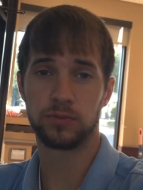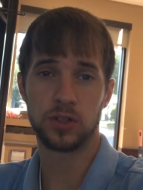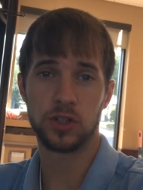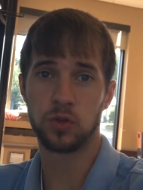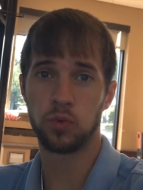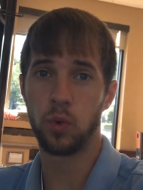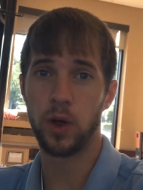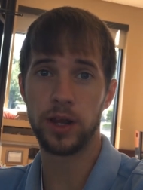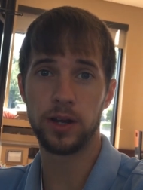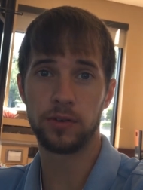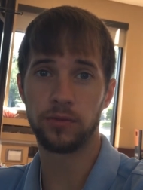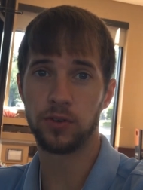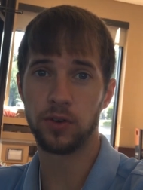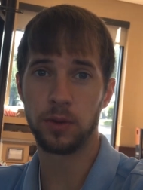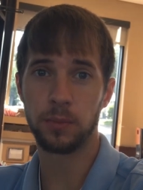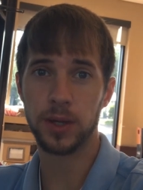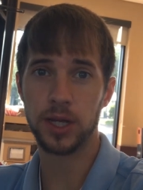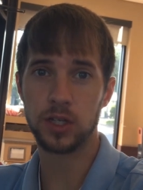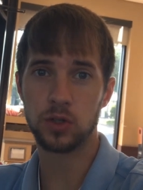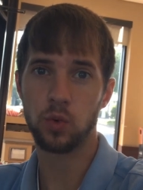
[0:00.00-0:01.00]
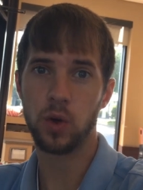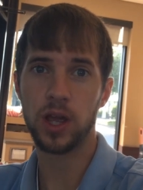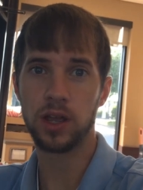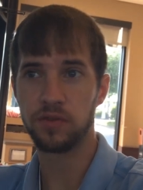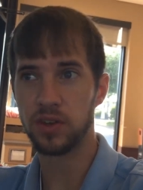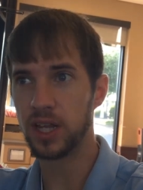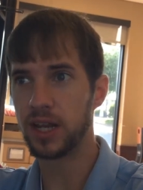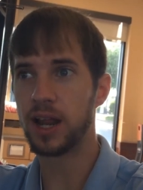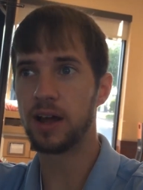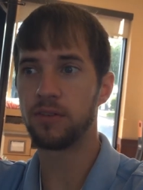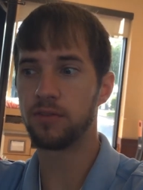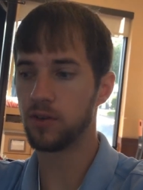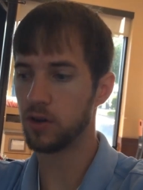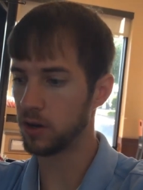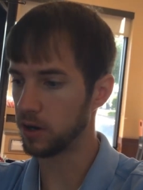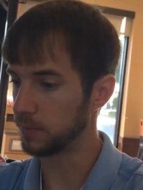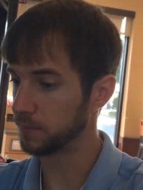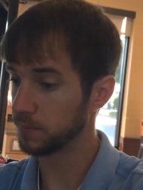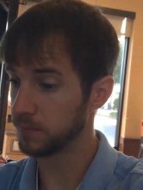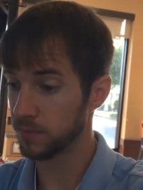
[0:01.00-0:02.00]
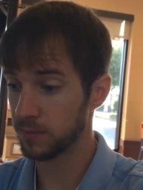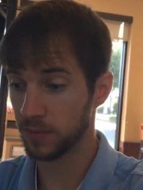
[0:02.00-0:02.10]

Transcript: just waiting for the biggest wave, getting out far.